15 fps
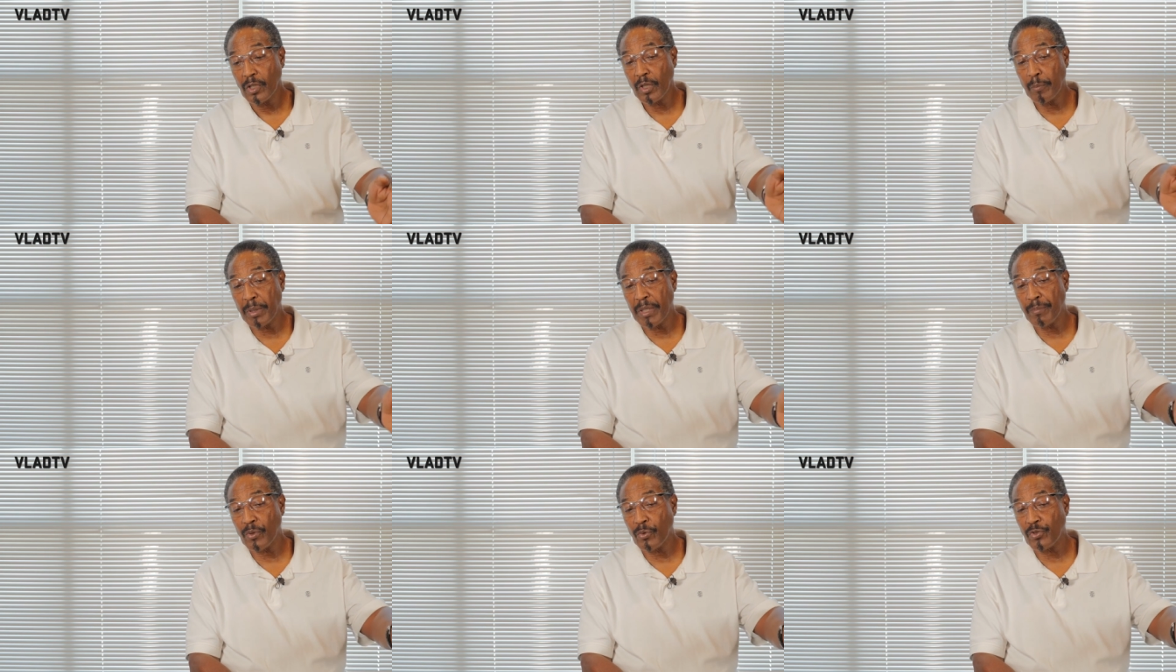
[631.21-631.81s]
the
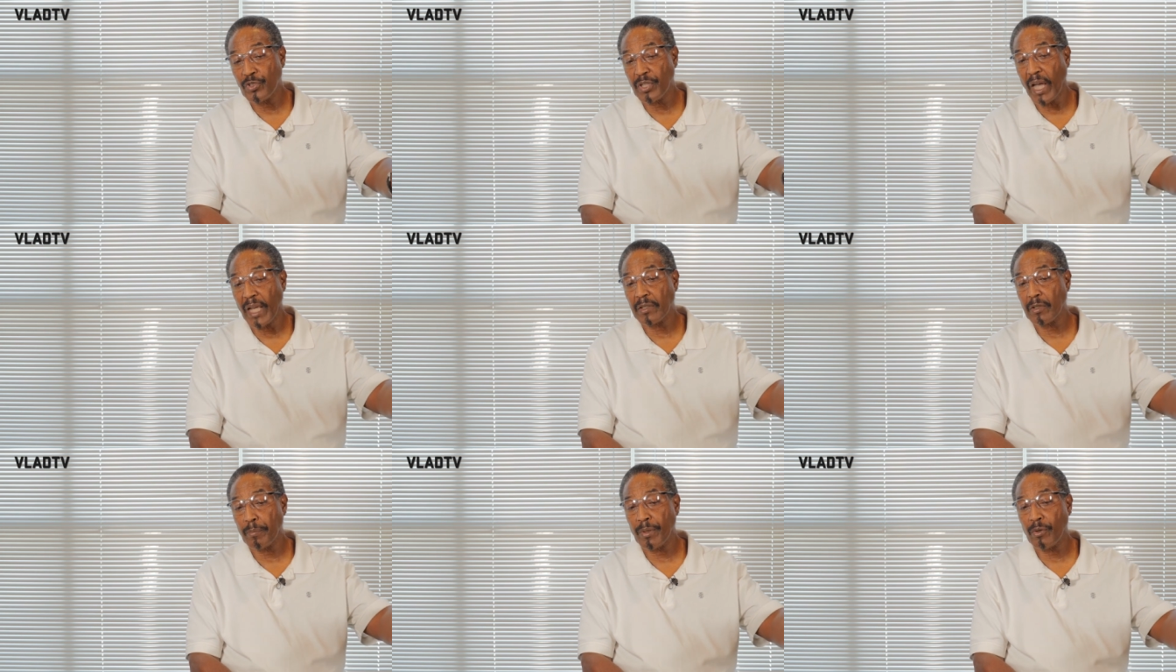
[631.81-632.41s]
people who
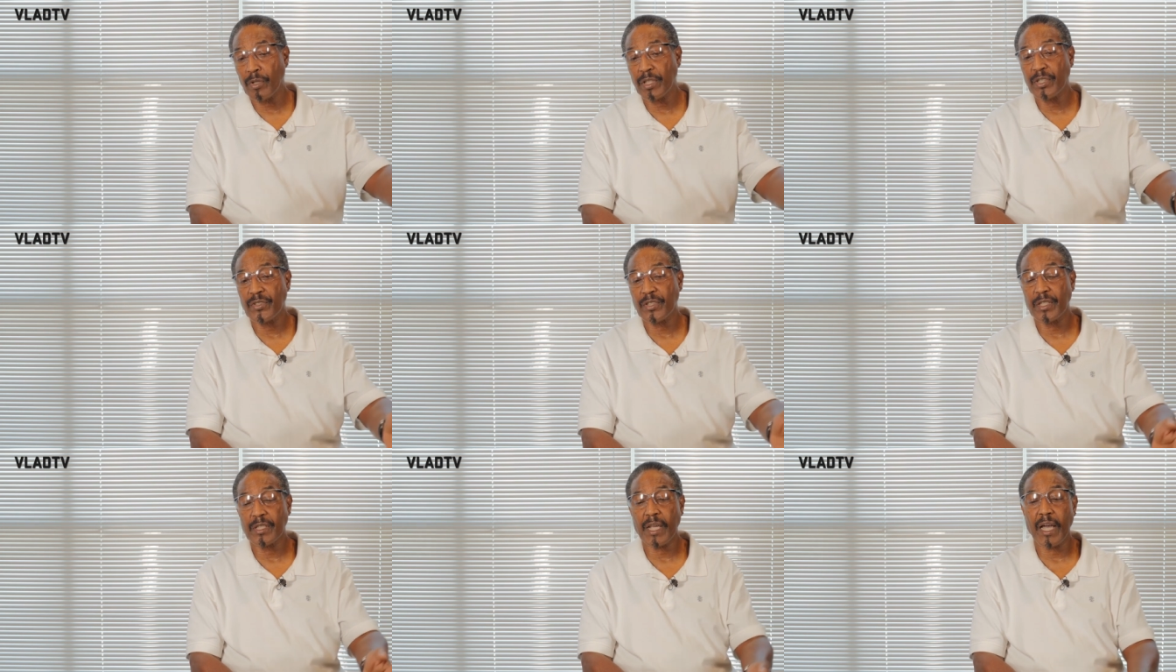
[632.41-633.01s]
shot the
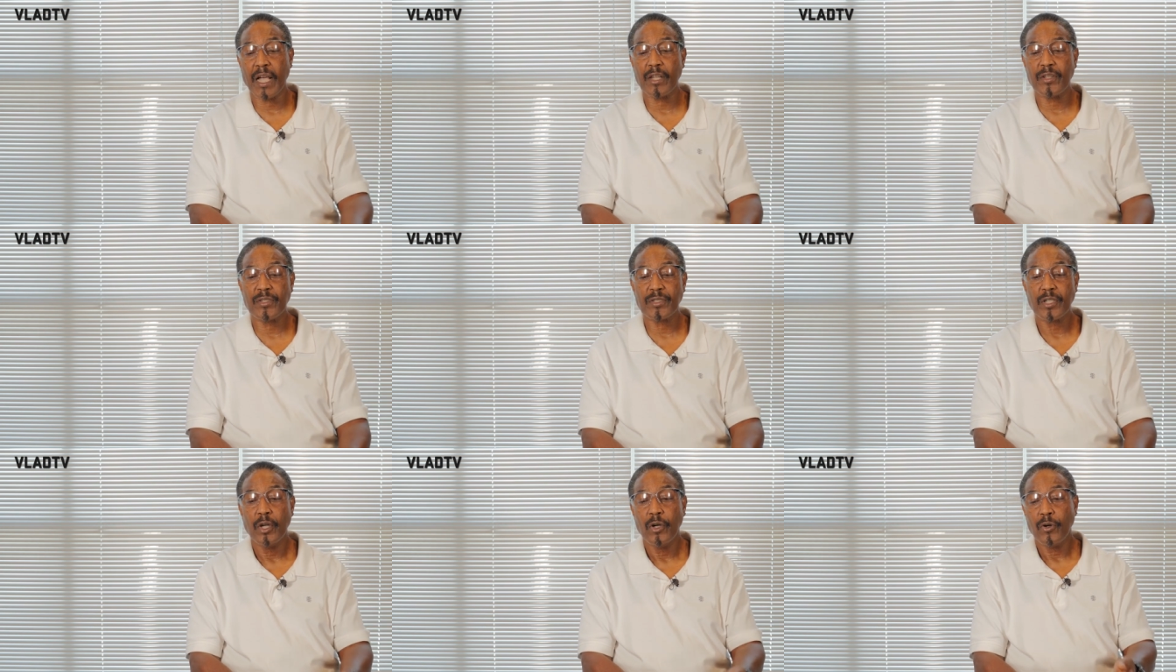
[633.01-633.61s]
police in
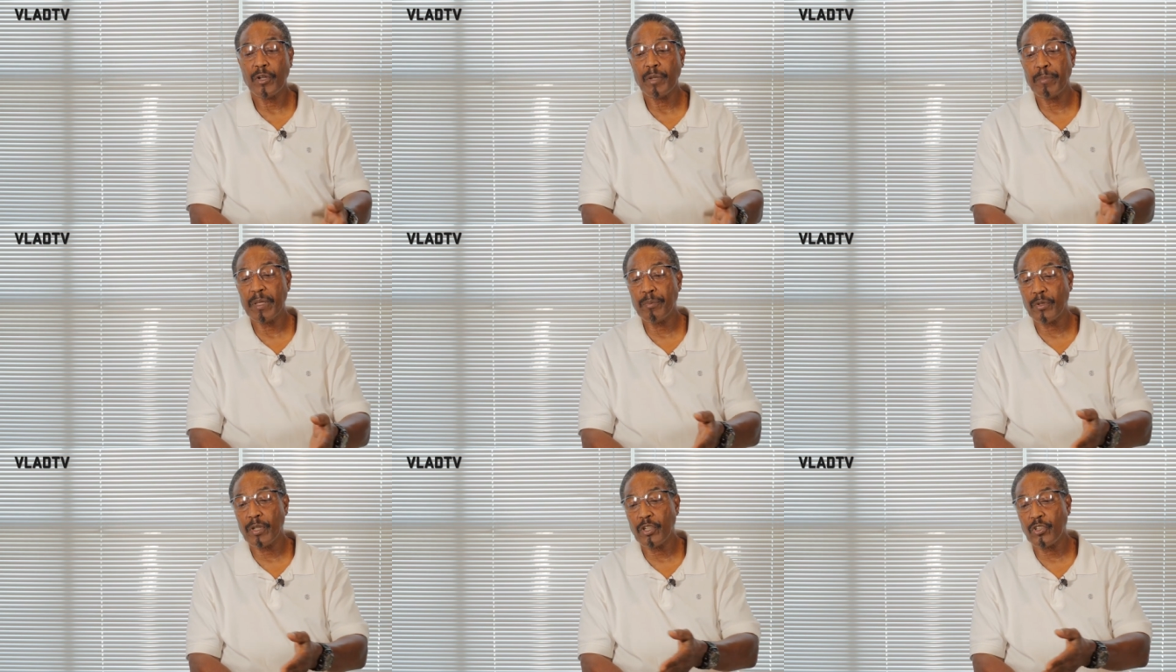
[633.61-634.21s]
Dallas, or the
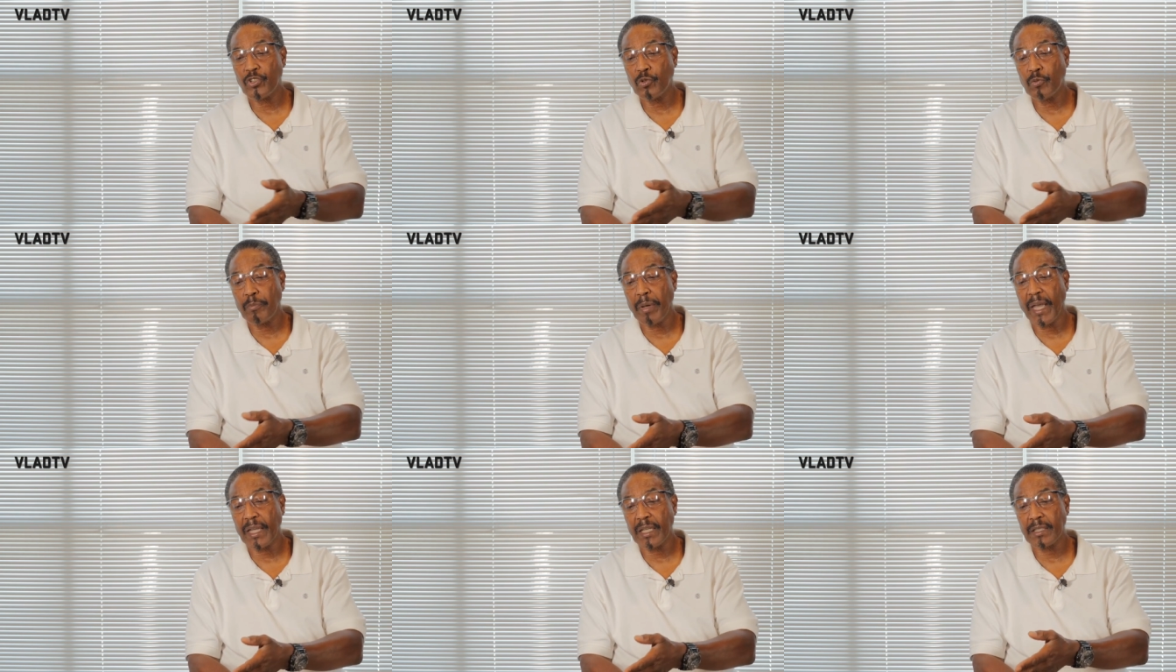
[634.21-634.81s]
people that shoot
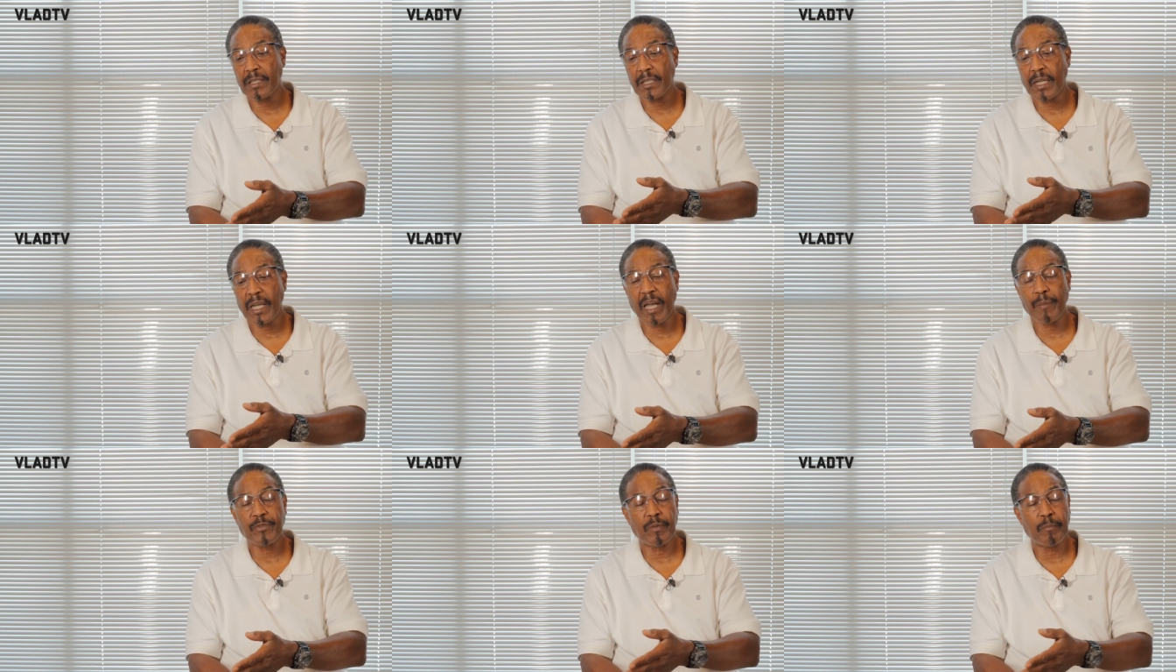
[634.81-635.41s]
back at the
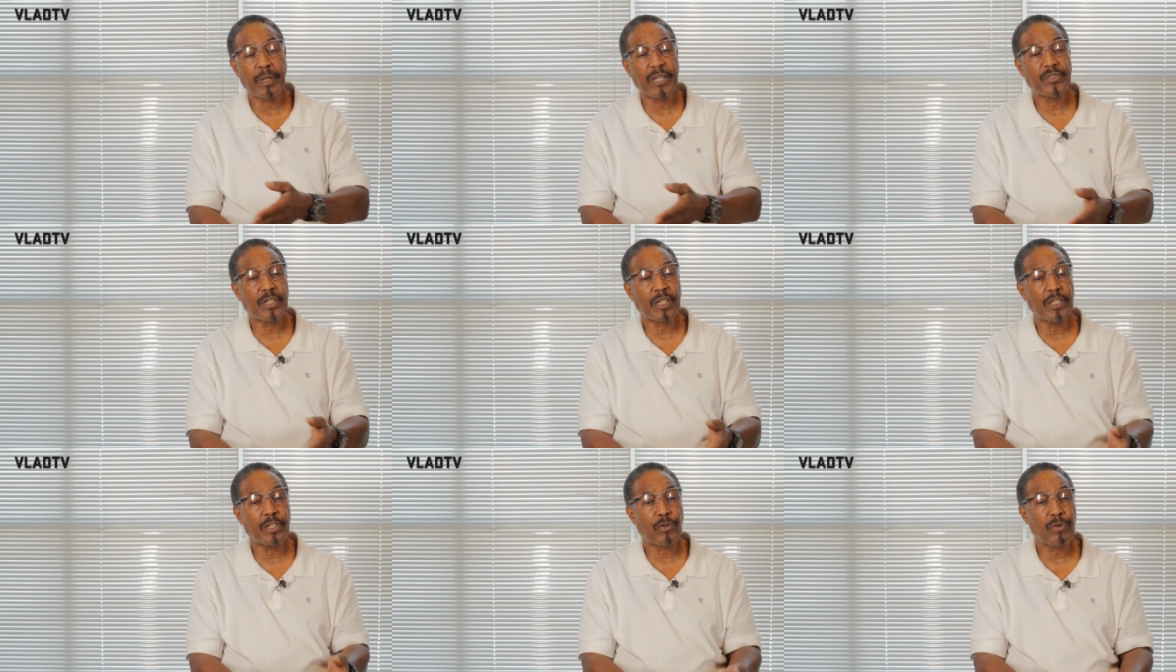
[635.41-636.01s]
cops are
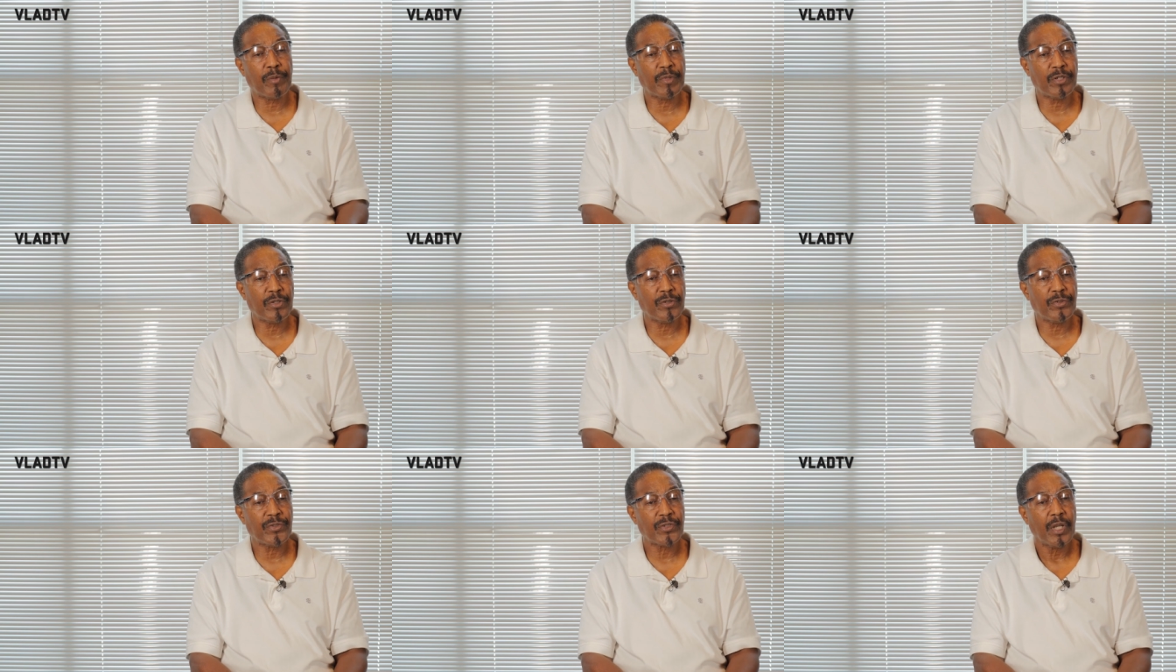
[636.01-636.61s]
basically
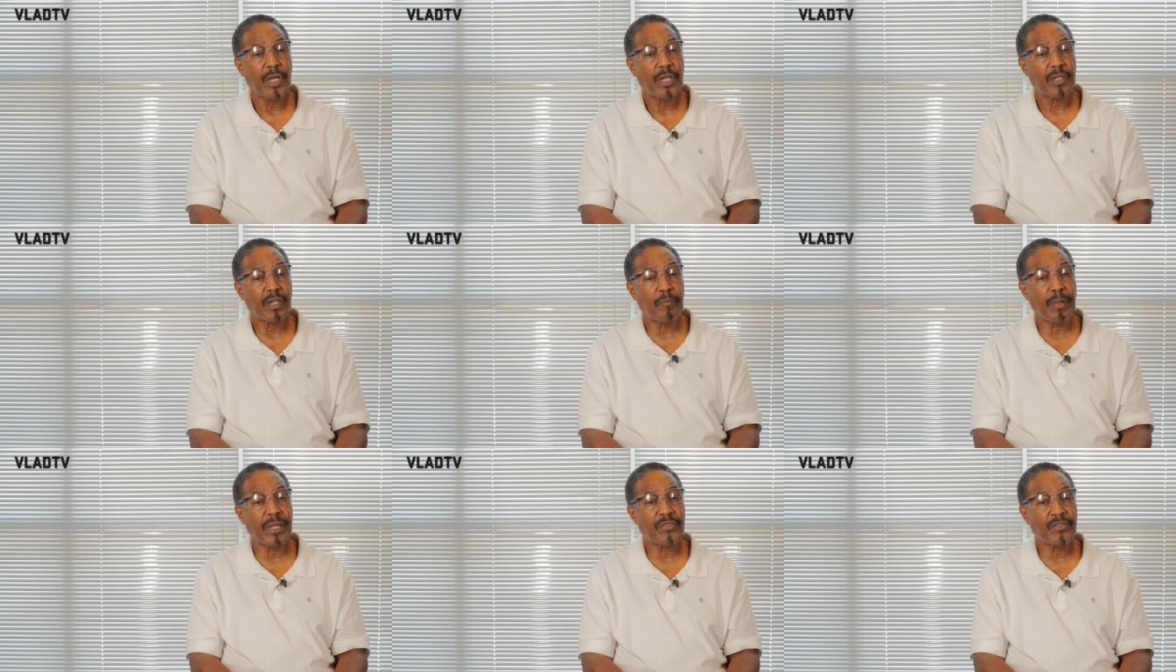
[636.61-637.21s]
criminals.
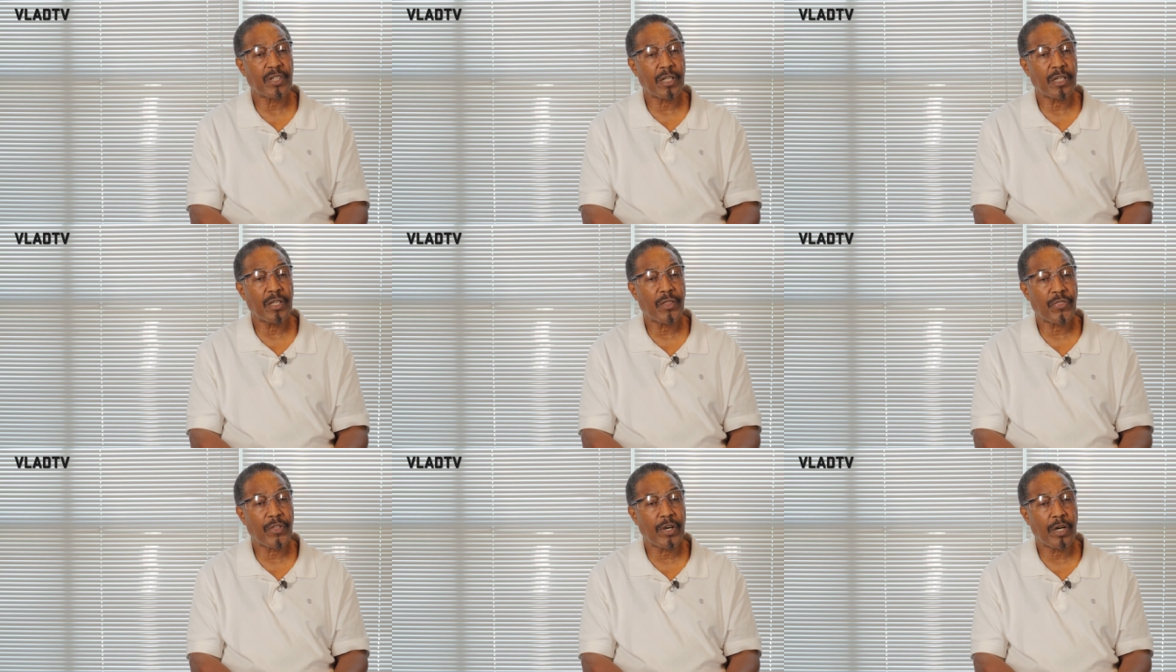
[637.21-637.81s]
They're basically
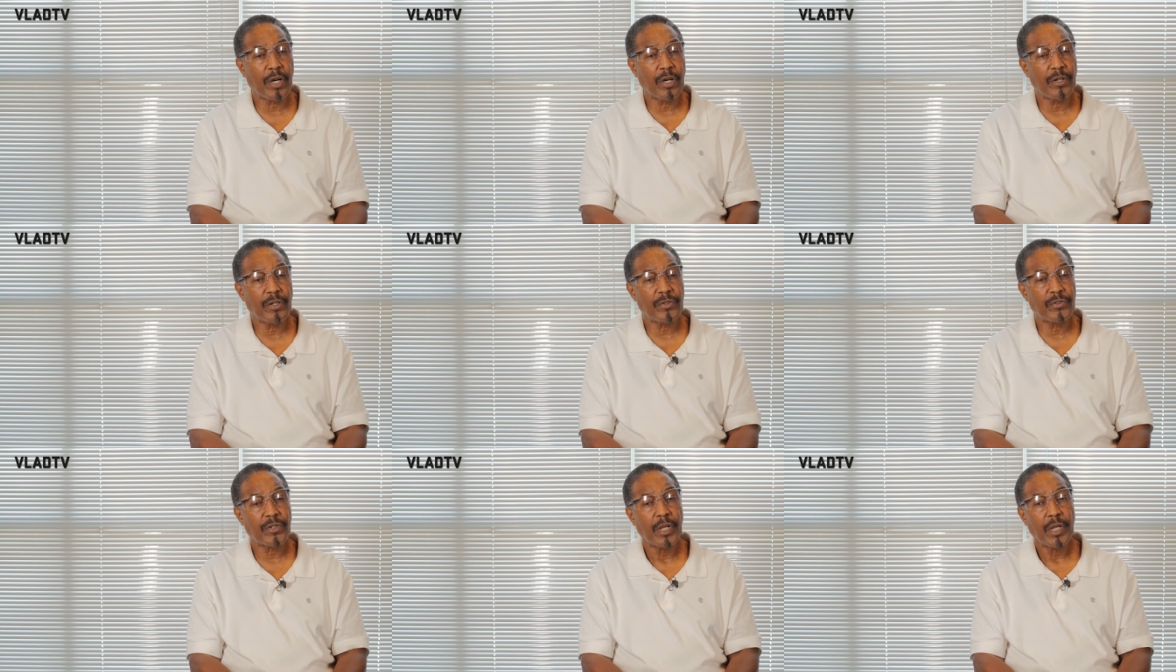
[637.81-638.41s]

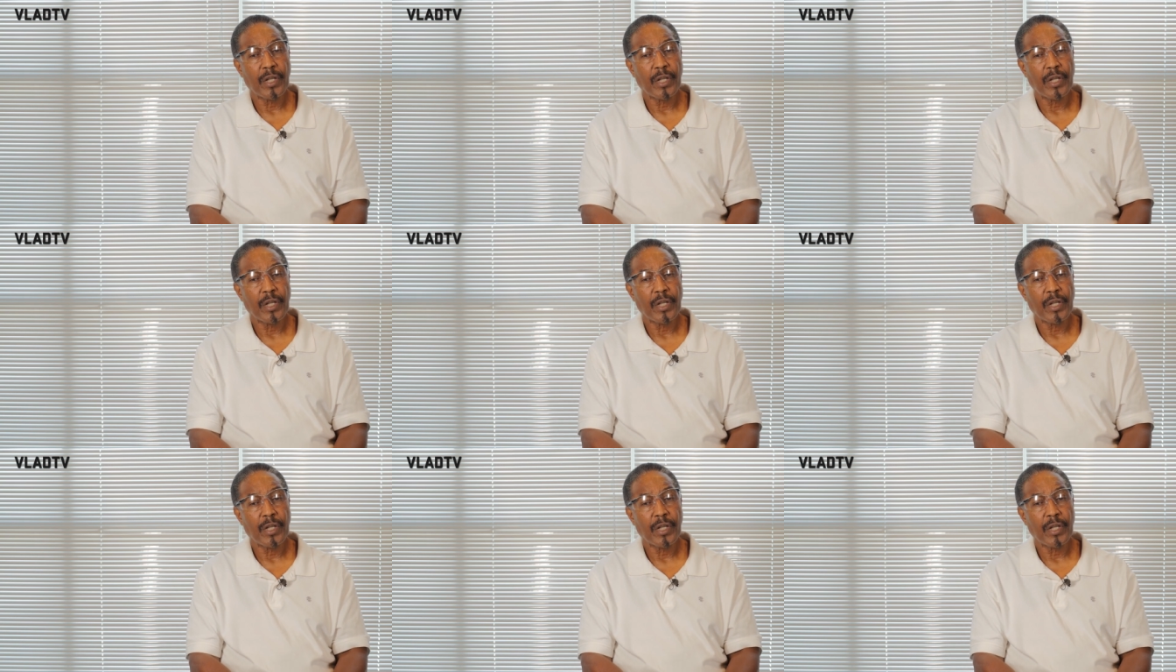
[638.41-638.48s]
thugs.